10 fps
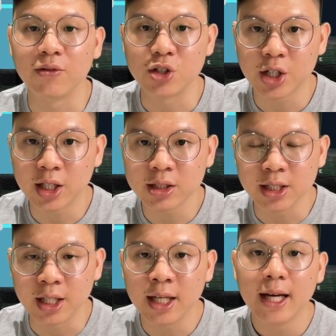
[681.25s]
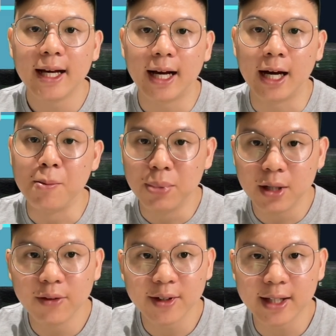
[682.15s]
For Chelsea, I'm
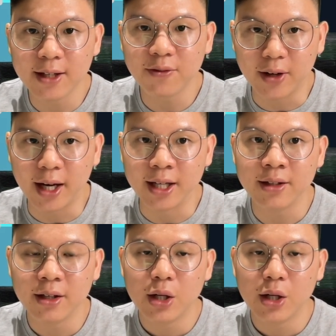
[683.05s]
perfectly fine